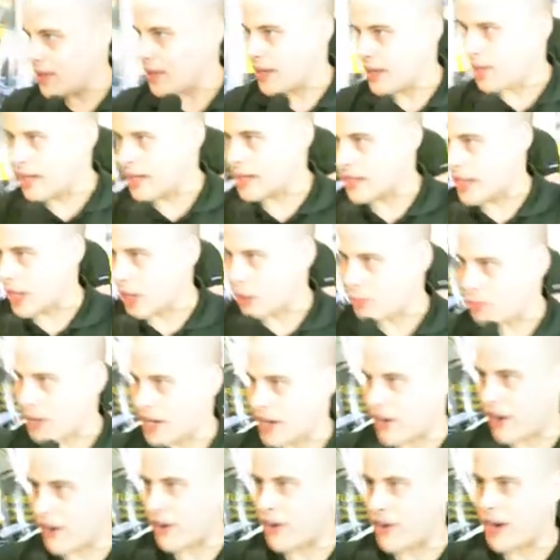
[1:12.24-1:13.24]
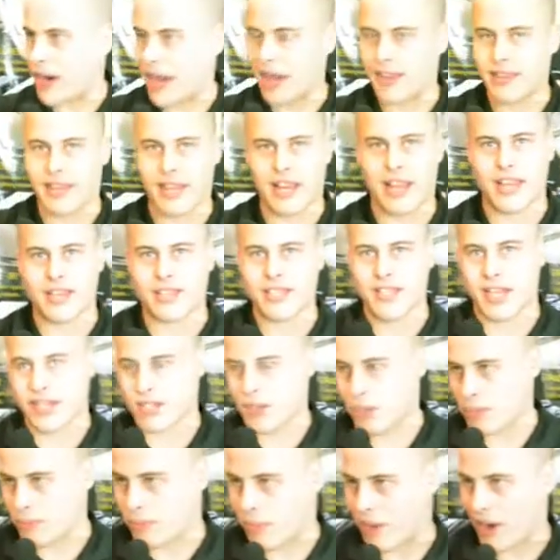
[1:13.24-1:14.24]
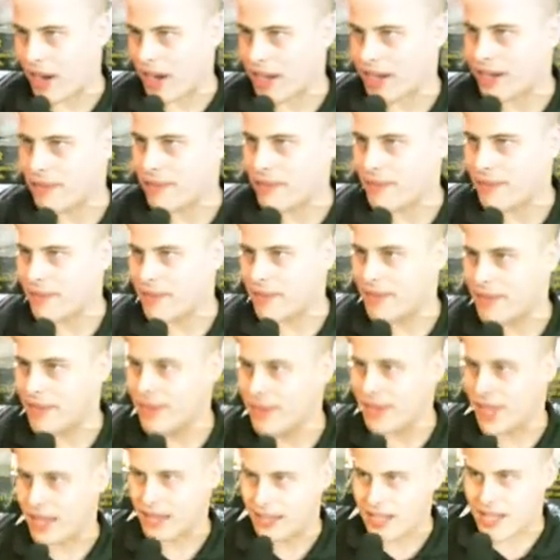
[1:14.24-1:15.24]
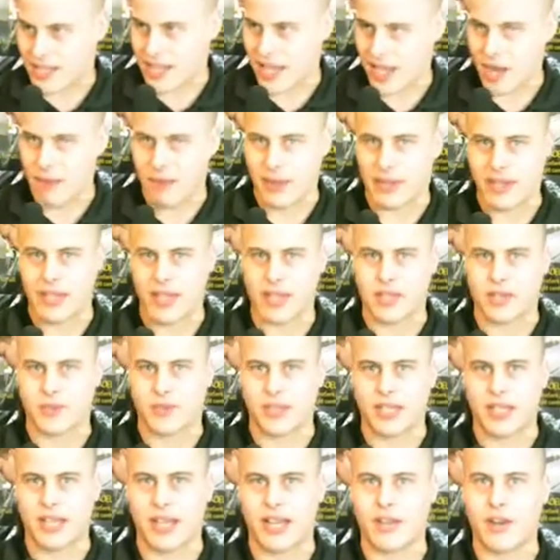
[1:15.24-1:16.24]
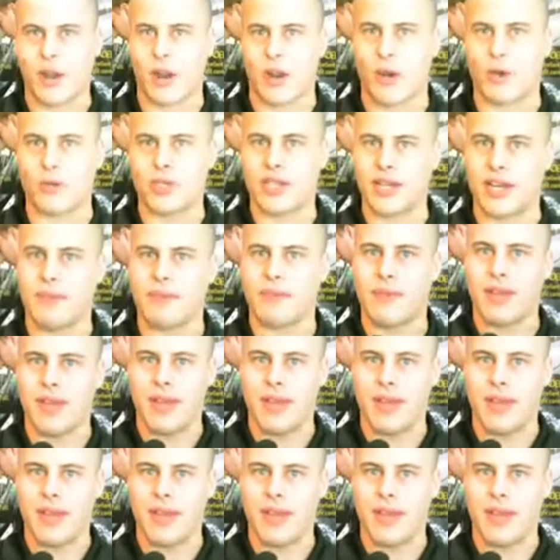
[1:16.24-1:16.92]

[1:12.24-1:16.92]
hit the luminaire and the lens doesn't break. That is the advantage of the technology.